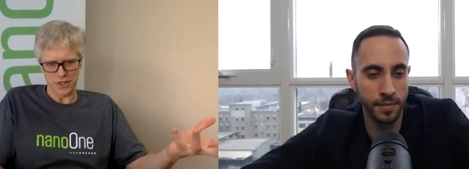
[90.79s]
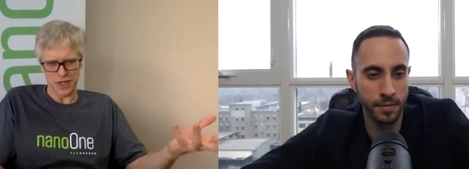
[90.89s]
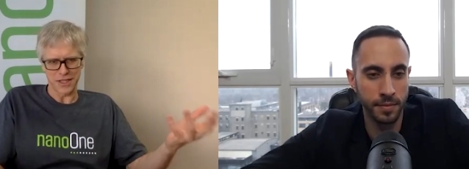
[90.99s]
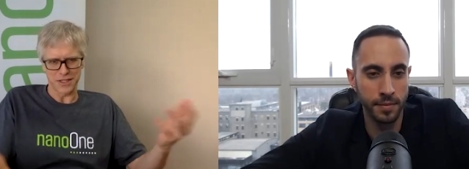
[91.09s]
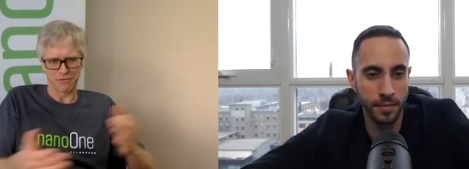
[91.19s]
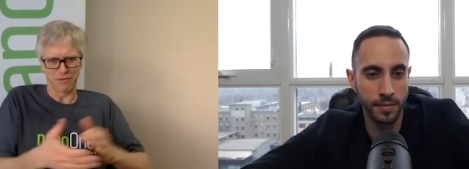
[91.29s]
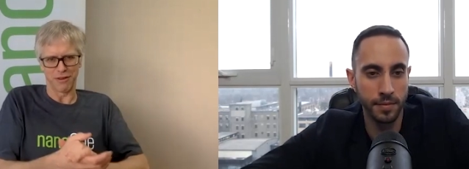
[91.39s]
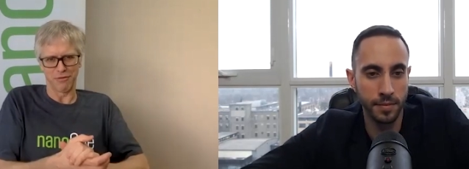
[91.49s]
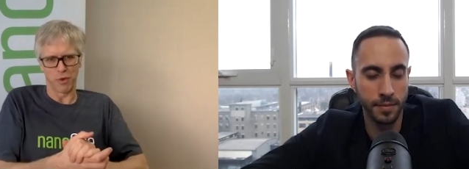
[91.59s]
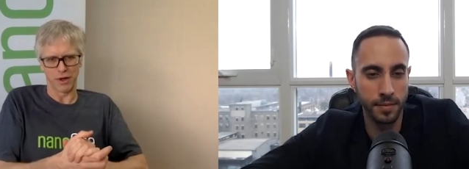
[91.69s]
Speaker 1: sense of,
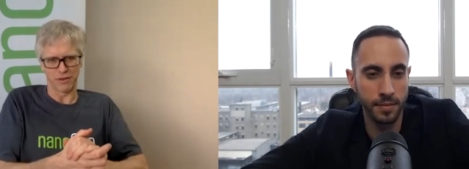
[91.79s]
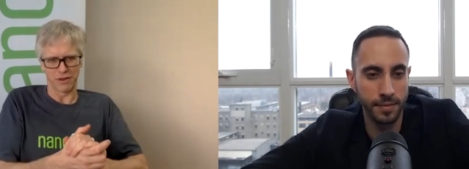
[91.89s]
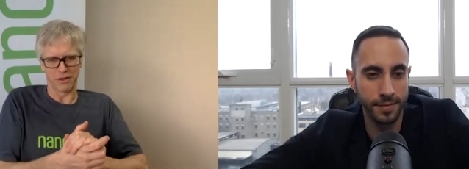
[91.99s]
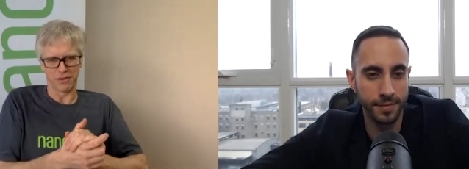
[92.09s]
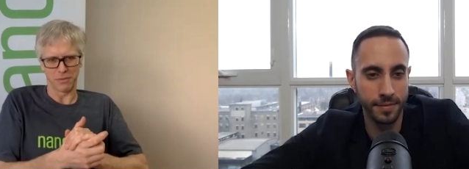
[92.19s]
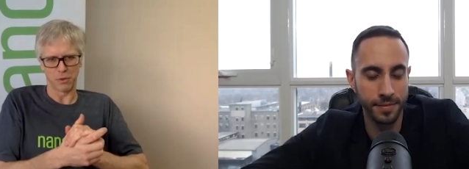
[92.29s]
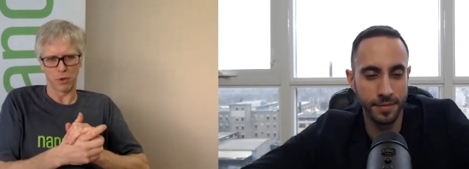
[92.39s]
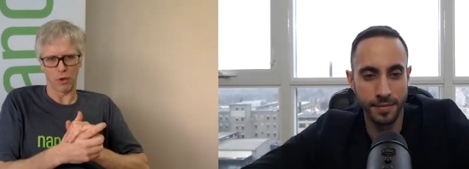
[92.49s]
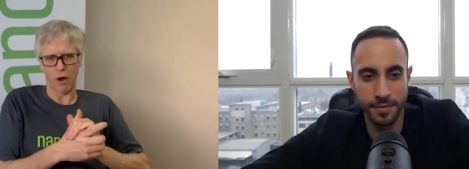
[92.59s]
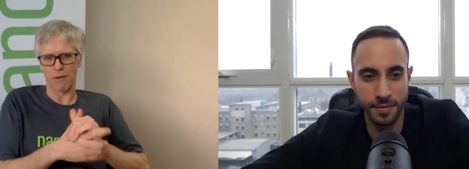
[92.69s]
of what uh, some of the
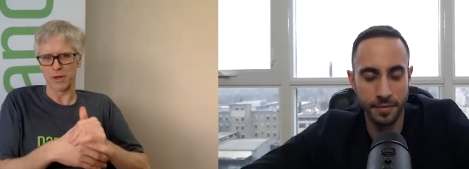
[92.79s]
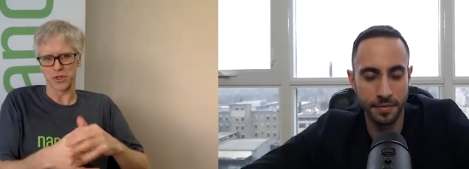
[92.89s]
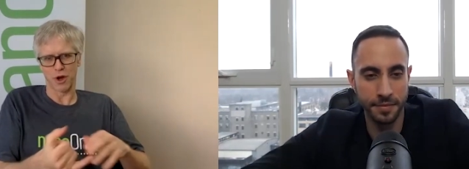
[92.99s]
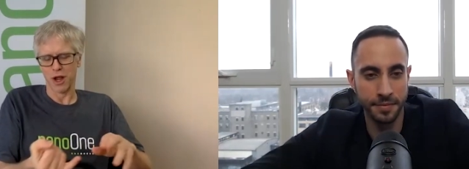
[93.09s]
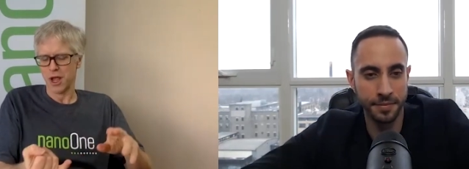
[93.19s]
requirements are.